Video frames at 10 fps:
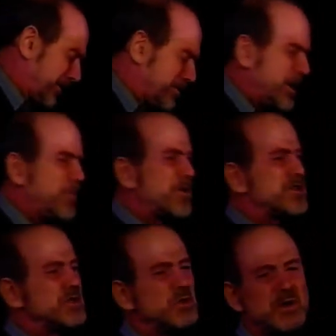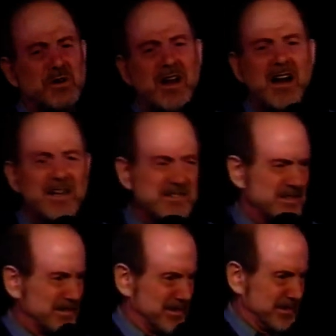I mean, he pursued her
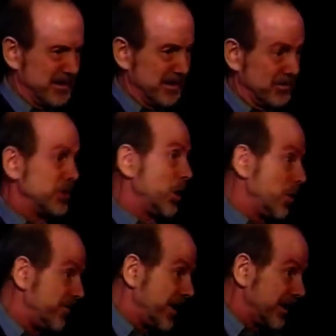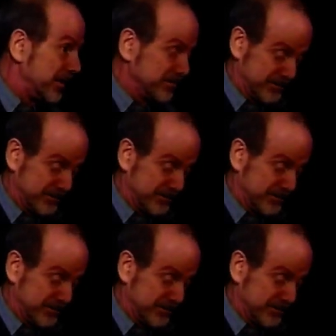constantly, to no avail.